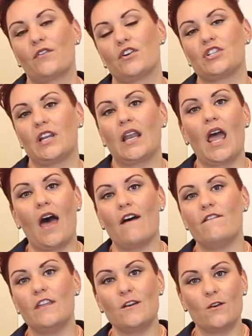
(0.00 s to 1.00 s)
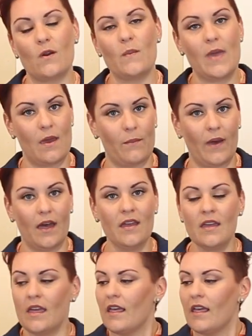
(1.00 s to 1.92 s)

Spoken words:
version of the Nuna Pipa.